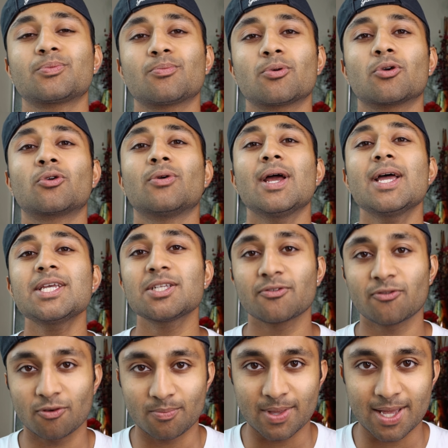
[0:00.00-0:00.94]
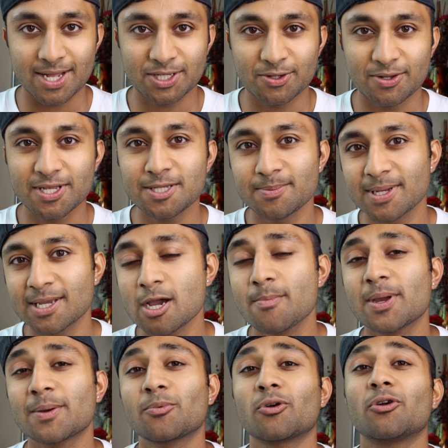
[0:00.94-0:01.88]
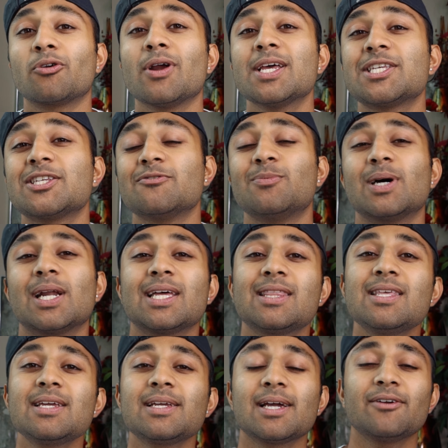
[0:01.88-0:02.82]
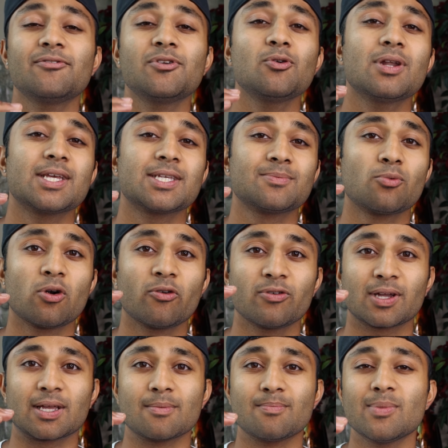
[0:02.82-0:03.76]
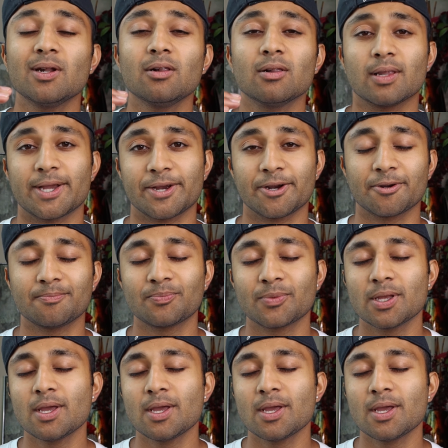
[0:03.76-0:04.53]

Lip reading: progressed from that, so it is becoming progressive, but I think I view it as more of like a middle layer.